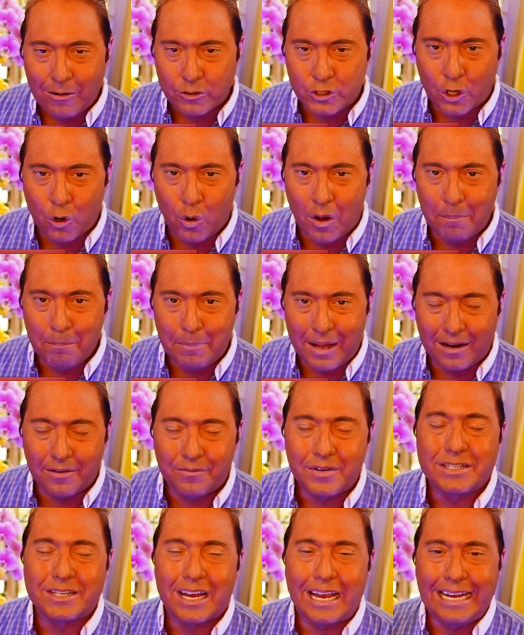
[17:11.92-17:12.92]
or about to go
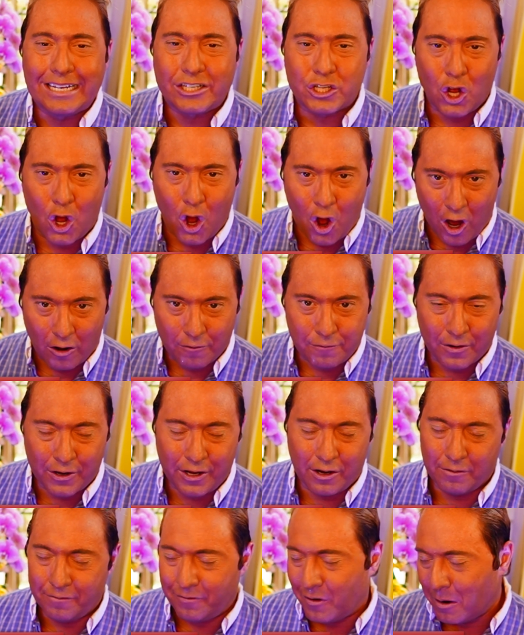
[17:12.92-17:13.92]
on benefits, it's
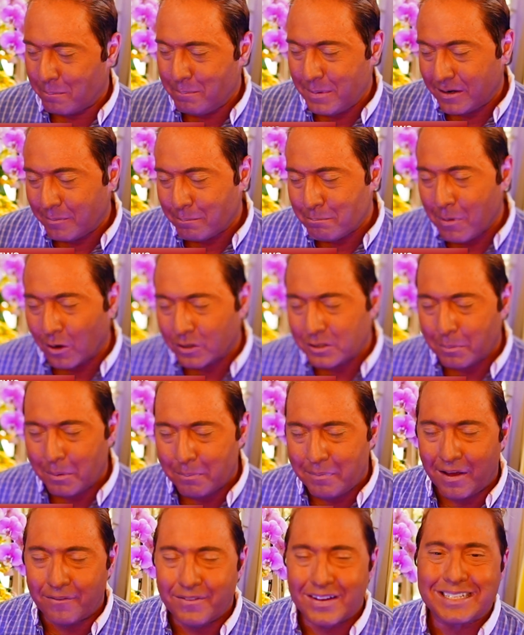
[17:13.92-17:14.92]
all for you. If on
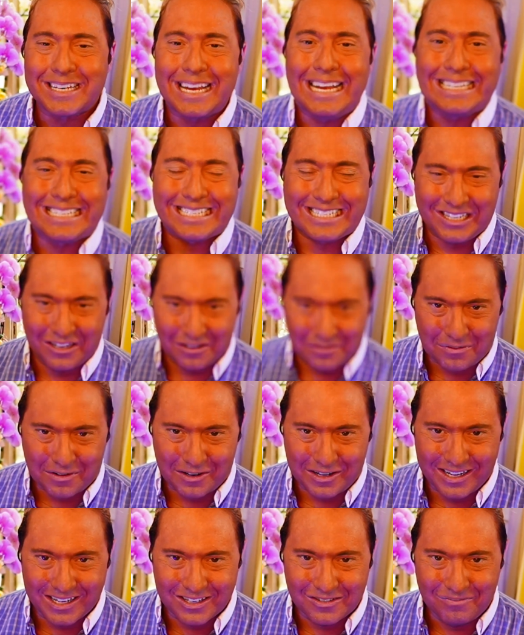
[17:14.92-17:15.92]
multiple benefits, it's
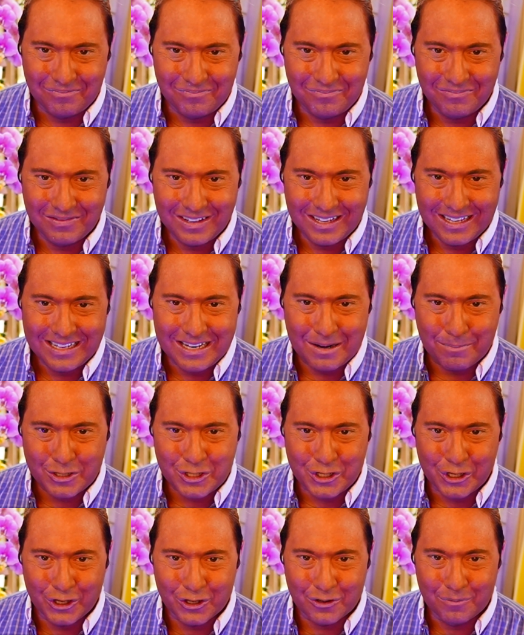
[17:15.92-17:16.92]
still for you.
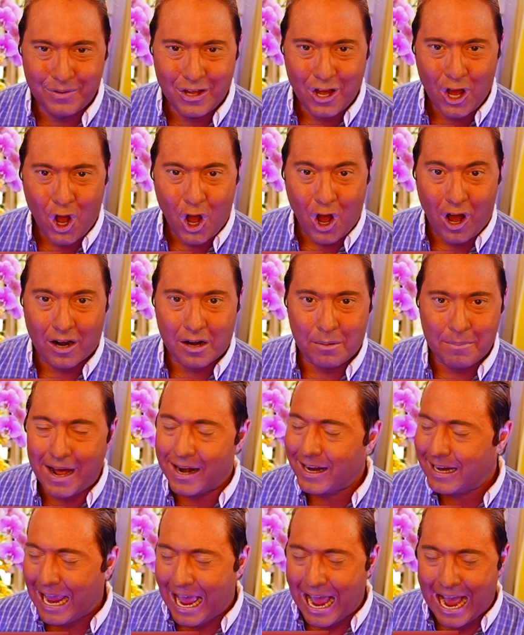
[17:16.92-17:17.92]
Number two.
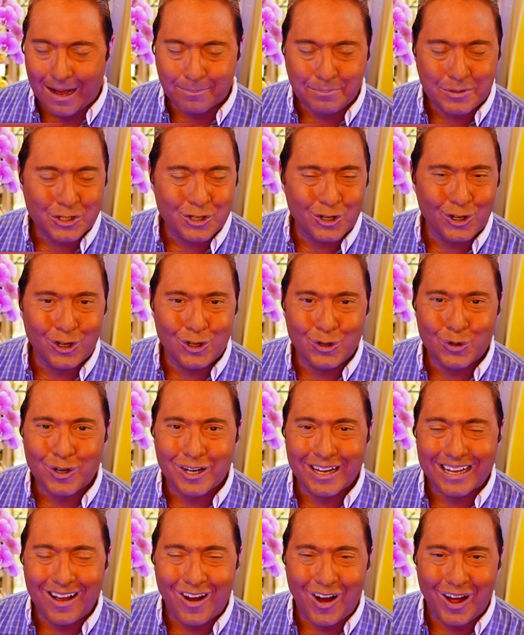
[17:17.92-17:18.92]
Automatic?
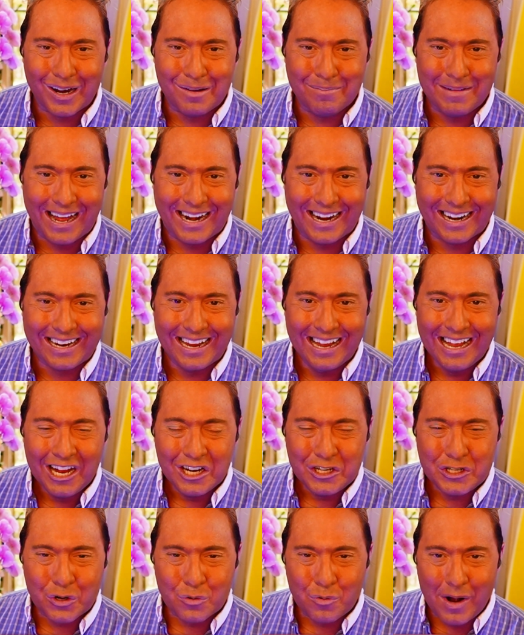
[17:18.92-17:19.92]
Absolutely
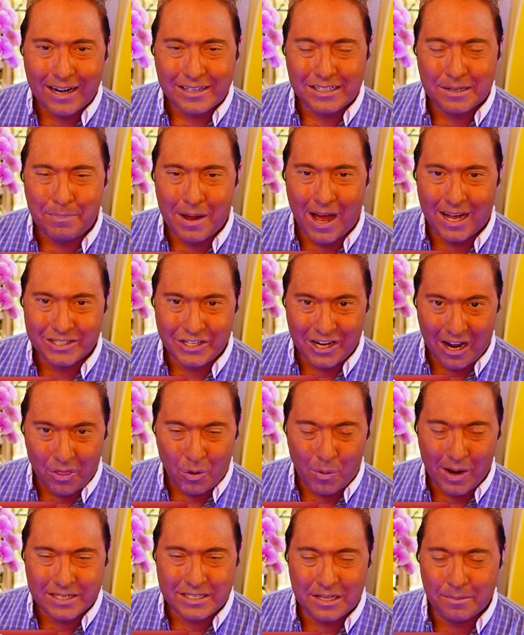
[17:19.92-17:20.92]
automatic. Direct
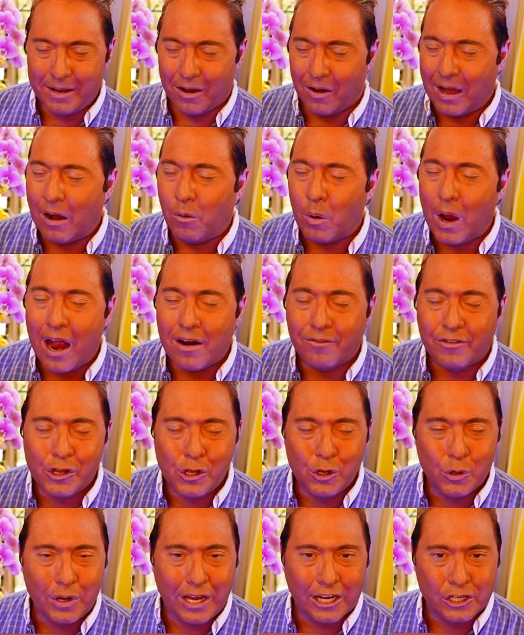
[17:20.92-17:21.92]
deposit, otherwise in the mail.
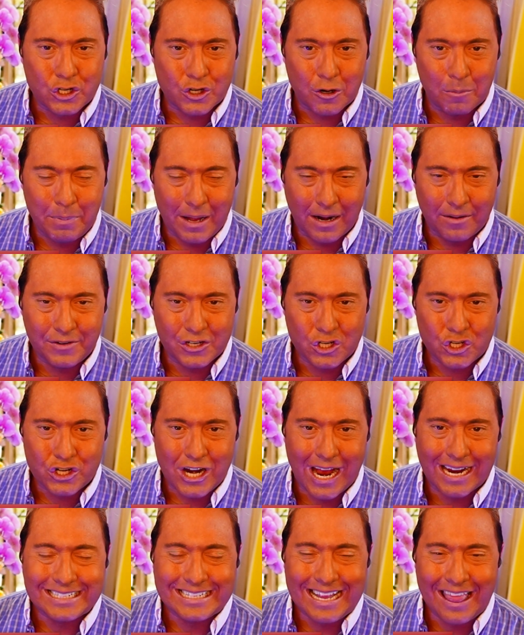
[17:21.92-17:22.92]
However you get your
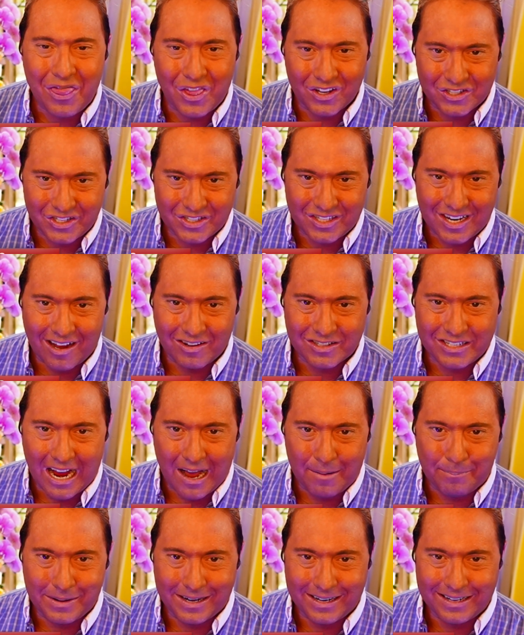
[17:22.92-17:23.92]
benefits checks, this
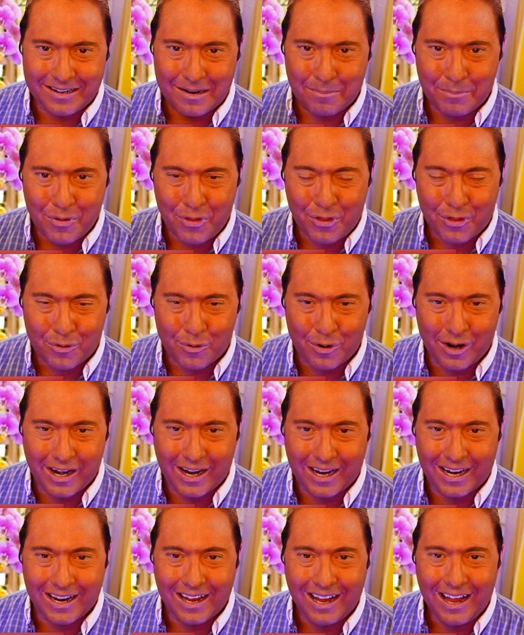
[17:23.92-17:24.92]
is how it's happening. Number
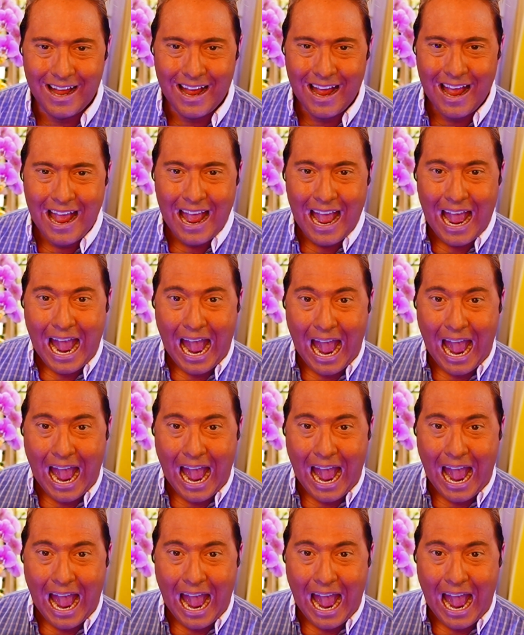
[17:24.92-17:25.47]
three,